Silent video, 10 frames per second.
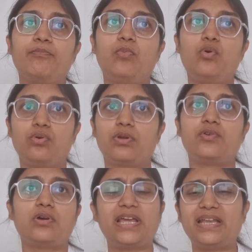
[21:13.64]
more,
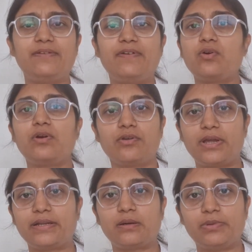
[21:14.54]
you're anyway going to
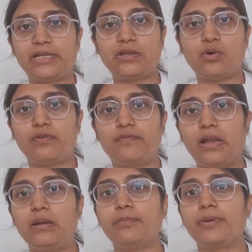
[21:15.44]
get completely
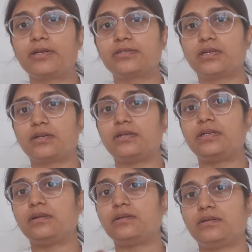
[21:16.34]
overwhelmed because the
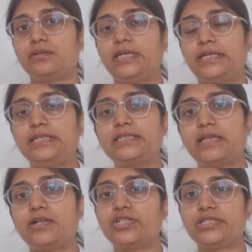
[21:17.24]
deity's
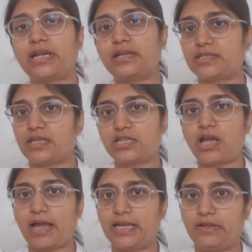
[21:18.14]
energies are at such
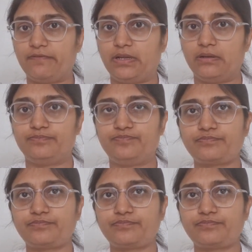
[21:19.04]
a high level.